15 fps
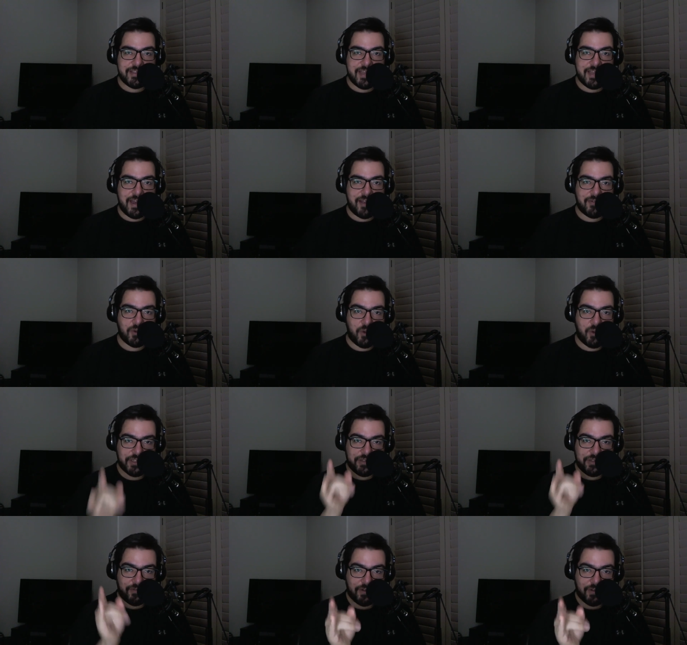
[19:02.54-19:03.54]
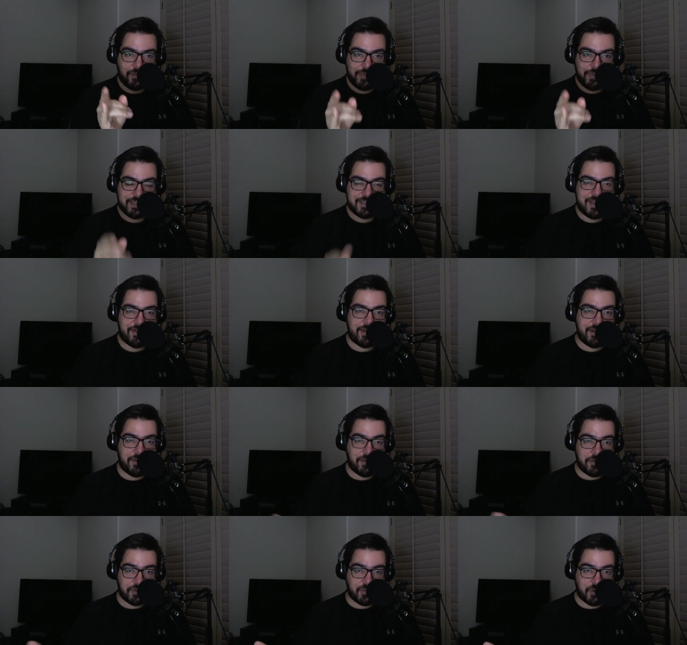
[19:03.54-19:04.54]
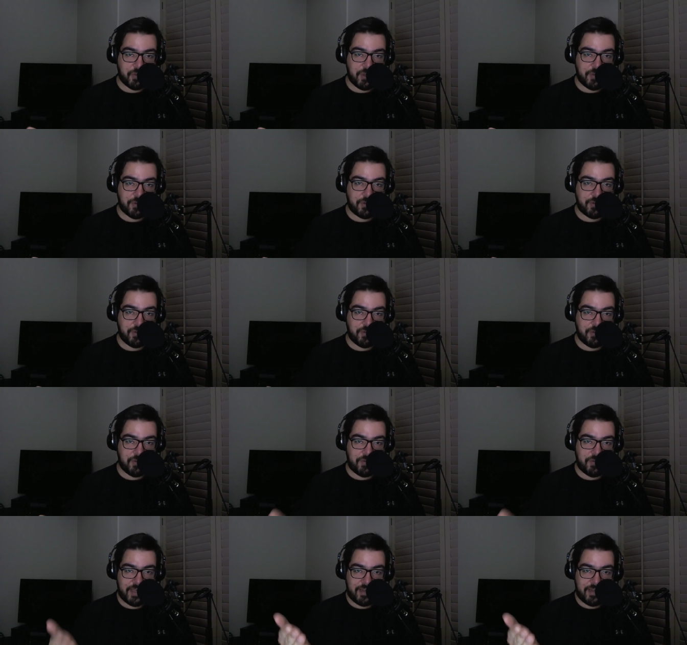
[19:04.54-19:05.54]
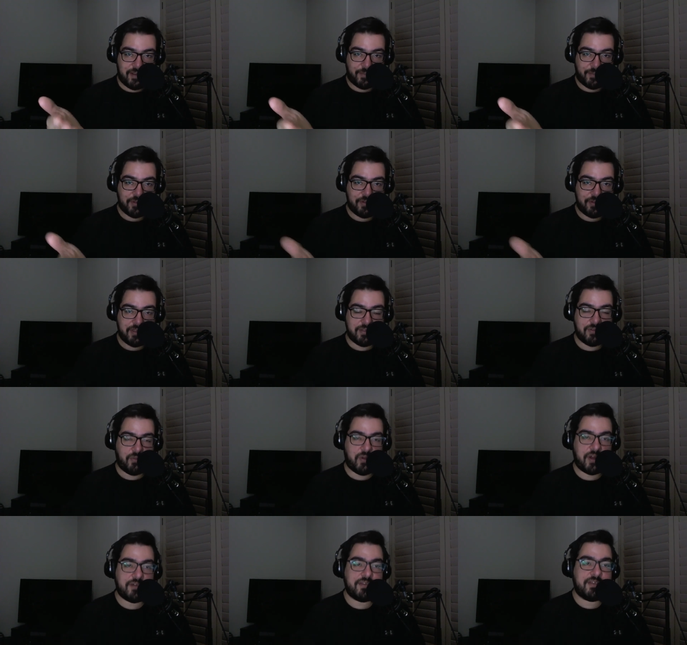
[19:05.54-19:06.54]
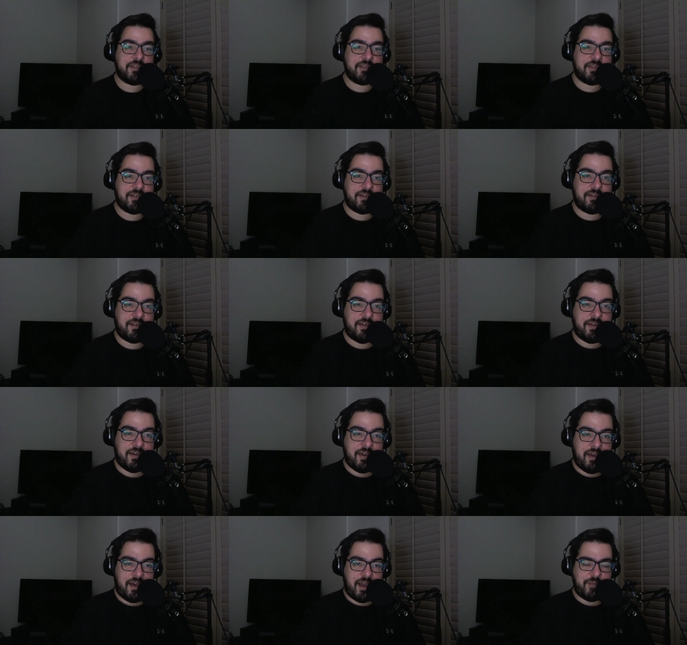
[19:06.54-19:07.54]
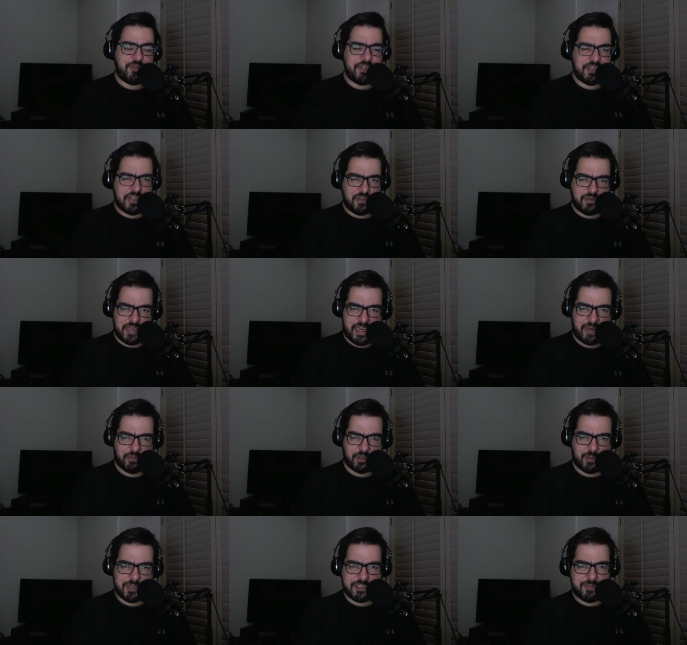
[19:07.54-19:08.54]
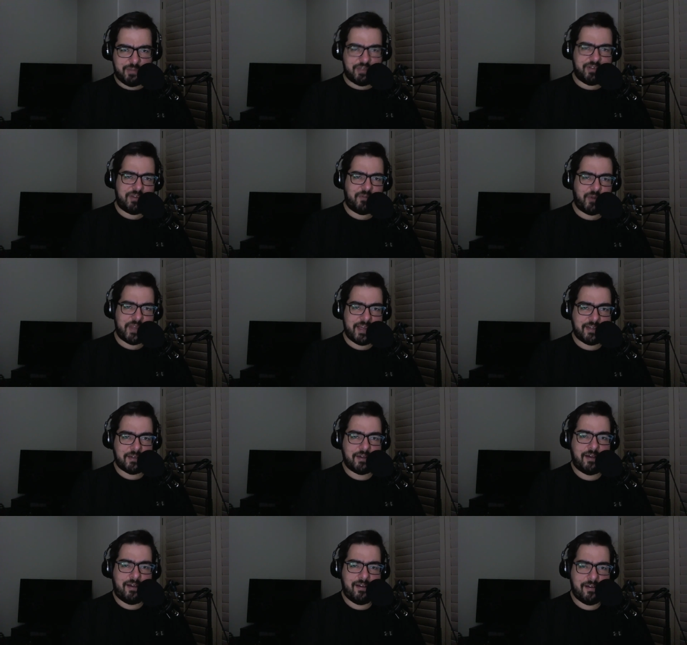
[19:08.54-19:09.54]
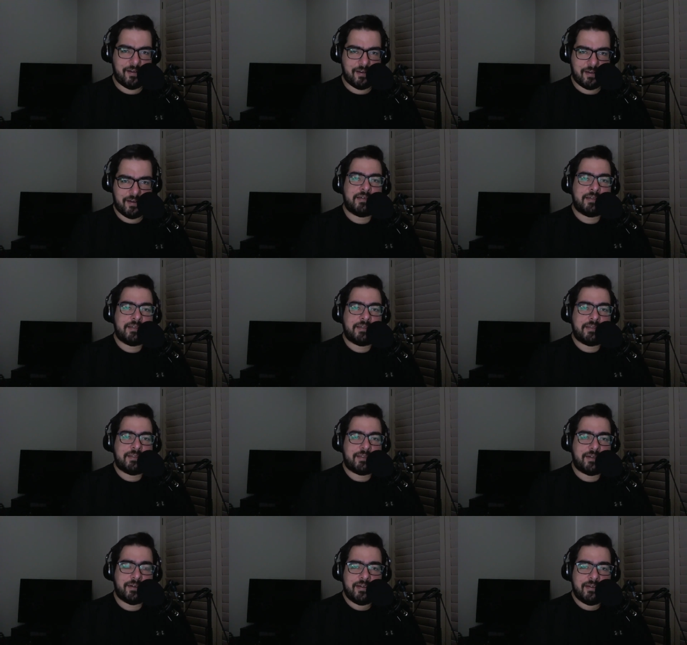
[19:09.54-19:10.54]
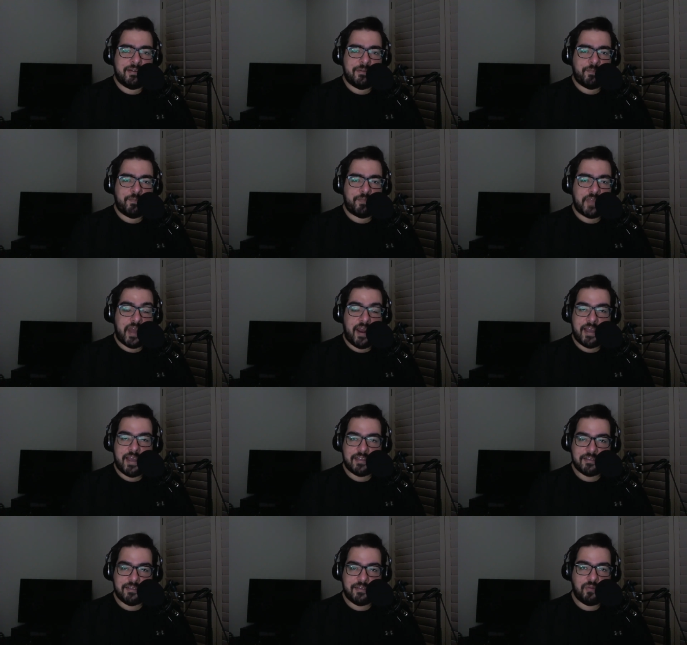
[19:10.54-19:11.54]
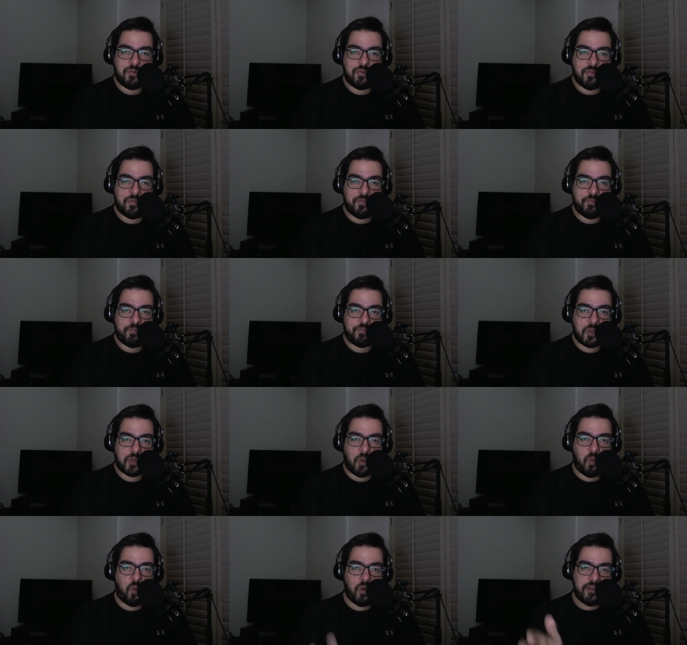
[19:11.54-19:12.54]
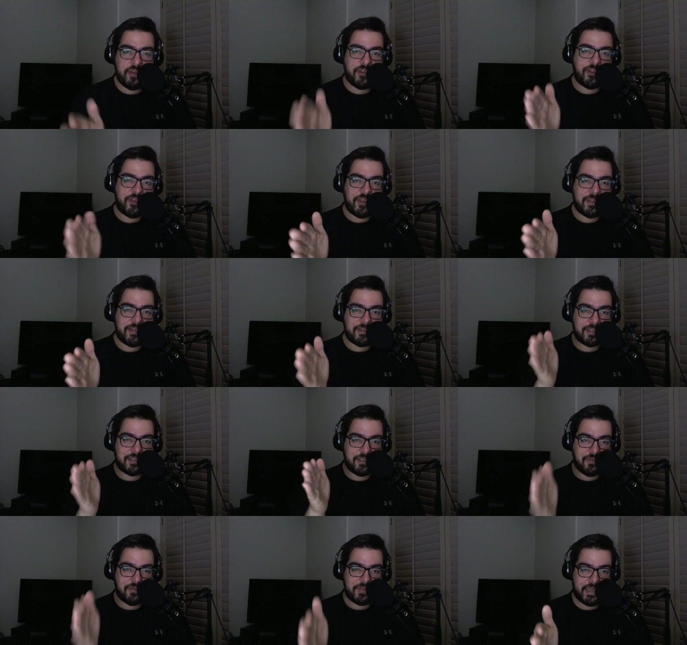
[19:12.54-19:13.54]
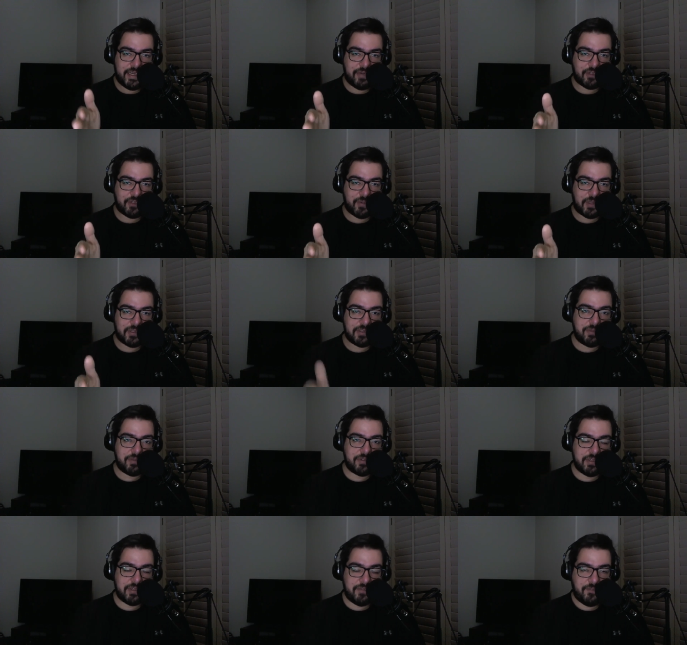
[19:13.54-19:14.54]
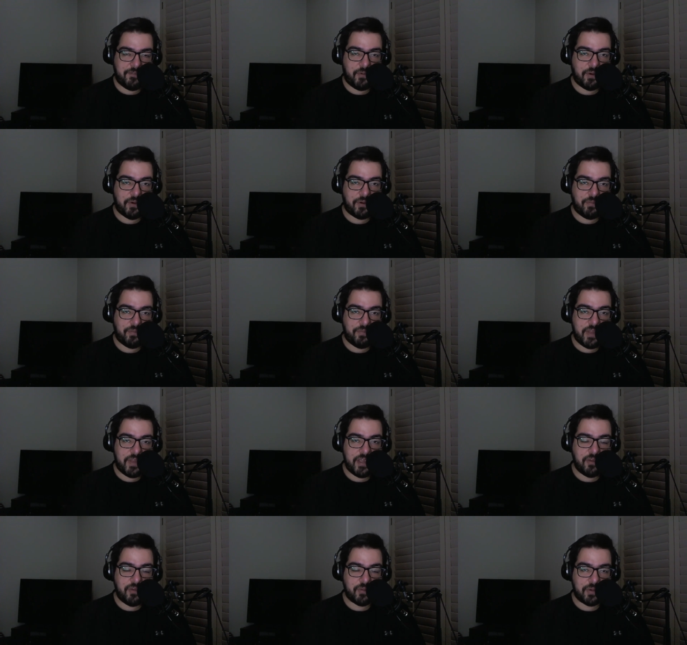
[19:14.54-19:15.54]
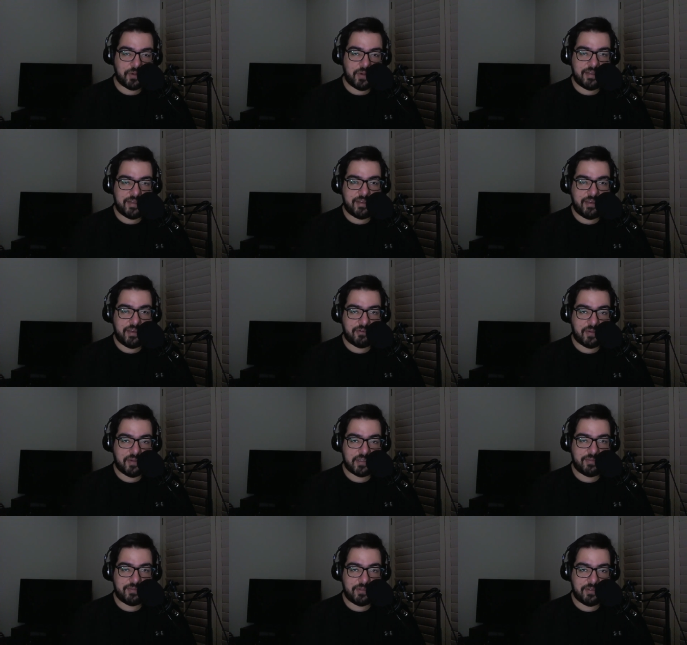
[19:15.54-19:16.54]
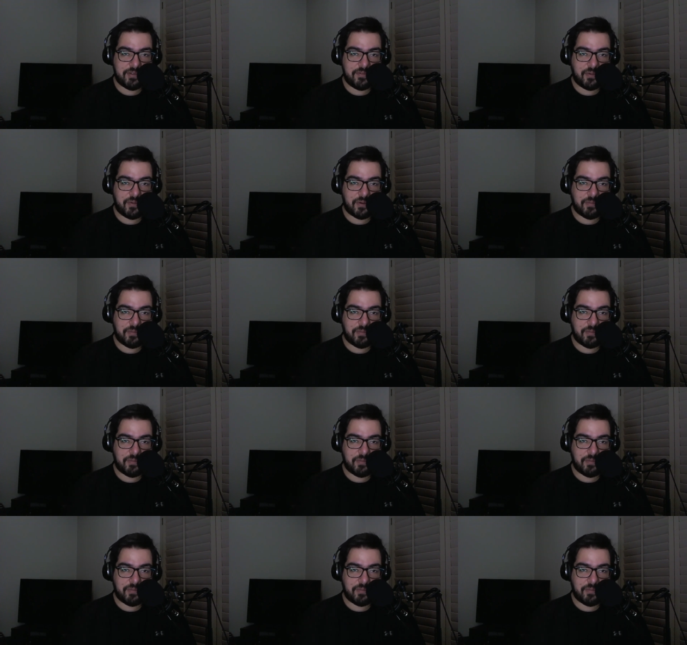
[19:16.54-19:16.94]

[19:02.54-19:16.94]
I have a question for you, because now I know there's more people who have taken the opportunity to watch this, and I appreciate you taking responsibility for that. Ha ha ha. Sorry. And I ask you, what are the things that you've taken responsibility for that you regret taking responsibility for?